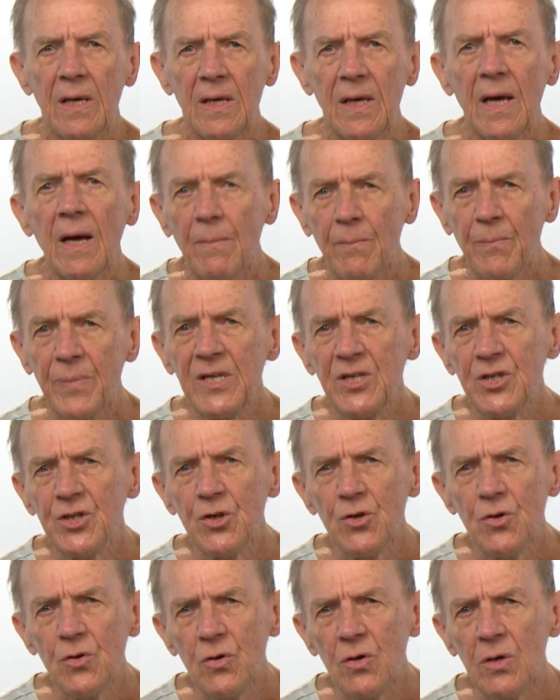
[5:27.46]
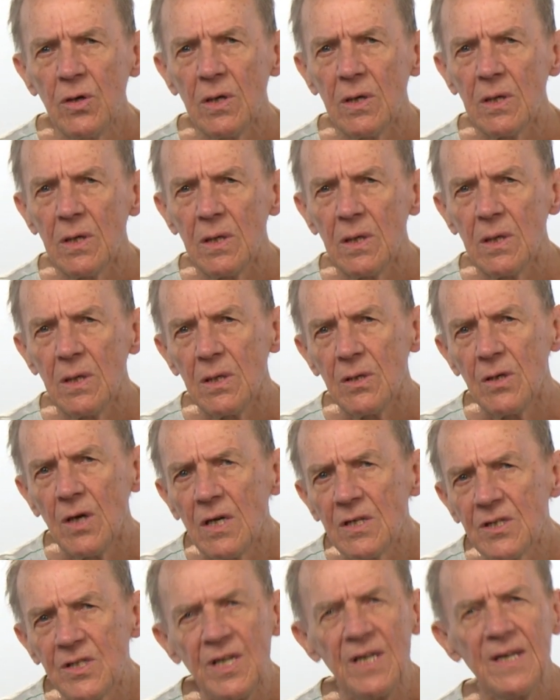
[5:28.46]
Yeah, and be sure
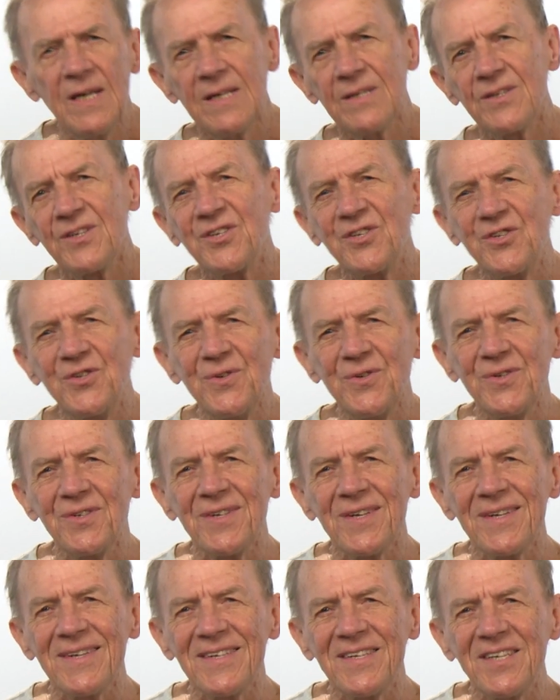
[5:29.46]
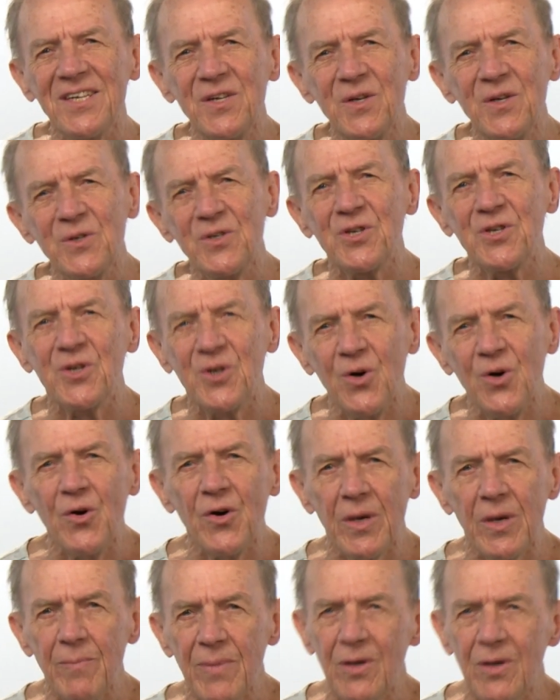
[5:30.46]
not to let the student see you
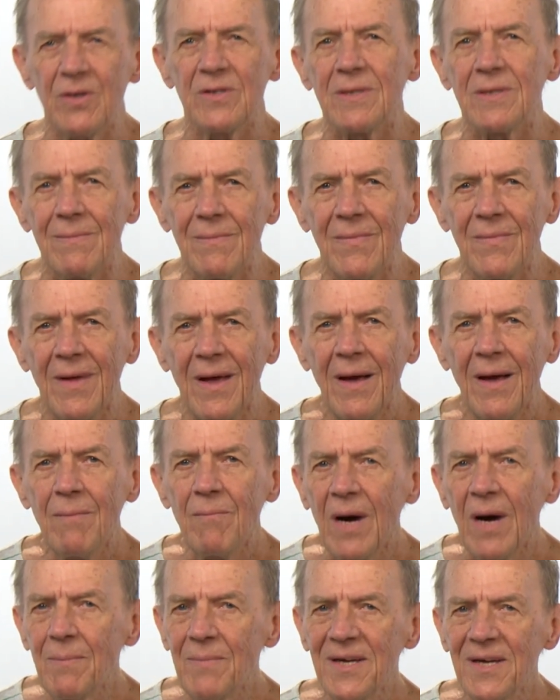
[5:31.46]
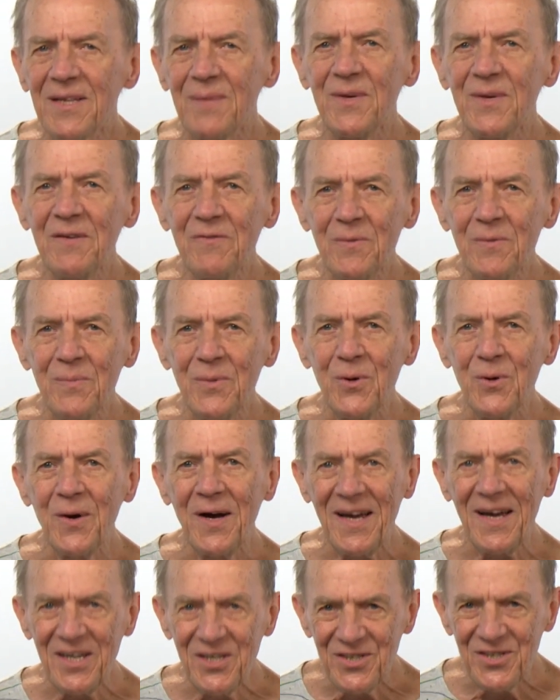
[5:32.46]
scoring because it might make them even more
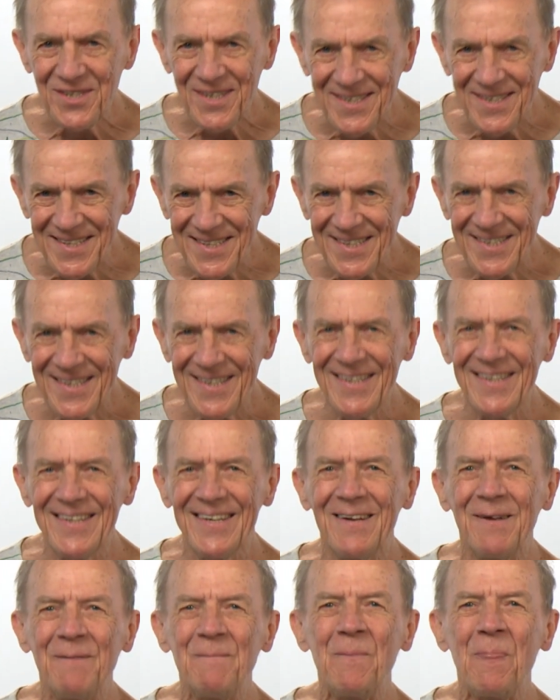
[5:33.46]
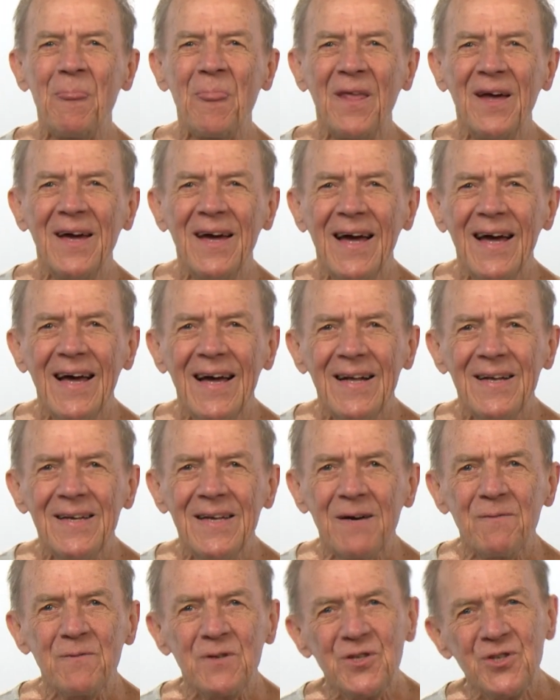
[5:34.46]
anxious.
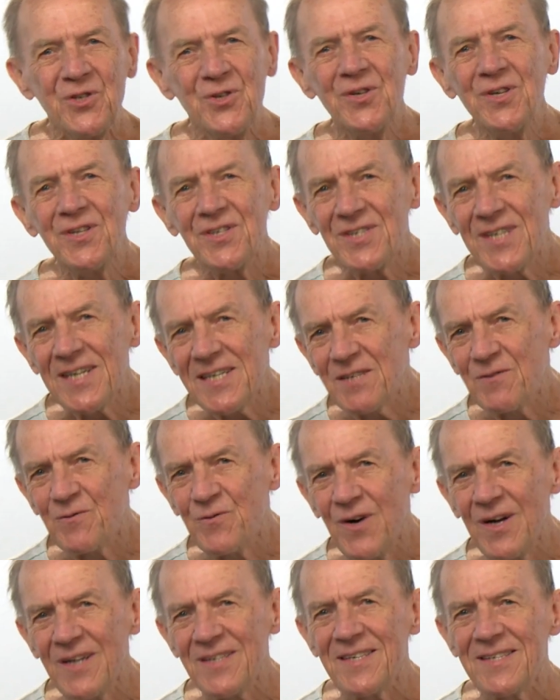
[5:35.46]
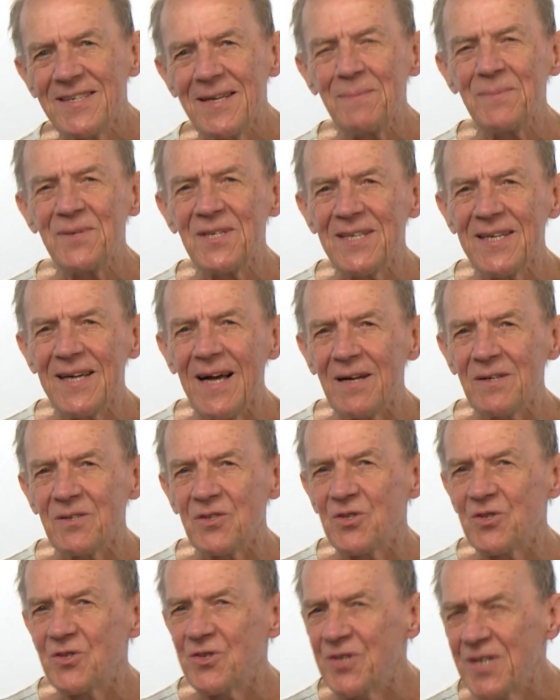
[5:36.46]
Now, if the student does find some
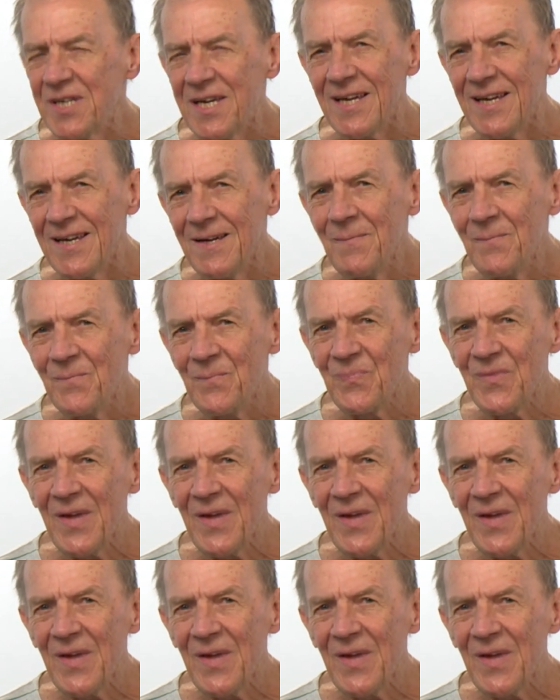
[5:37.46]
sounds tricky,